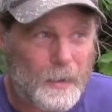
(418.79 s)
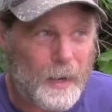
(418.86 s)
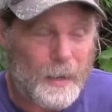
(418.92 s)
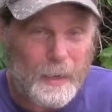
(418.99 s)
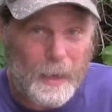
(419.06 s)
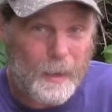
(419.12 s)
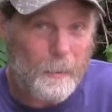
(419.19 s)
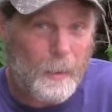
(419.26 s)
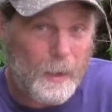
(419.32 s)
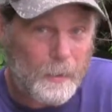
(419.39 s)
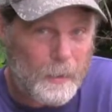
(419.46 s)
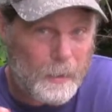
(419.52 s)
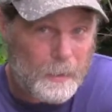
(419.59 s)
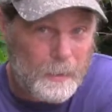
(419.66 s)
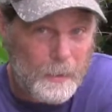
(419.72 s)
and I came
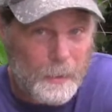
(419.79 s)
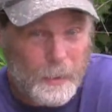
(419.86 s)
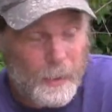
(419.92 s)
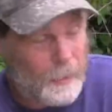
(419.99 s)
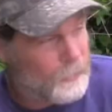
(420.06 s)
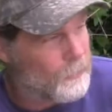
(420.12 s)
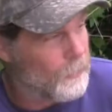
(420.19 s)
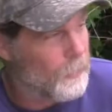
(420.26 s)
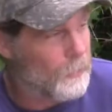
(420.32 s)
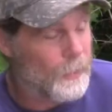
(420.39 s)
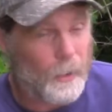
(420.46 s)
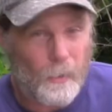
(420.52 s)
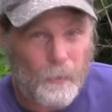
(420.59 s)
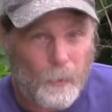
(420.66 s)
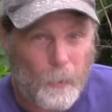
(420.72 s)
out into the next field
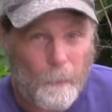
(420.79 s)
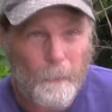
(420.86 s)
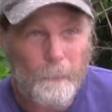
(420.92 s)
over,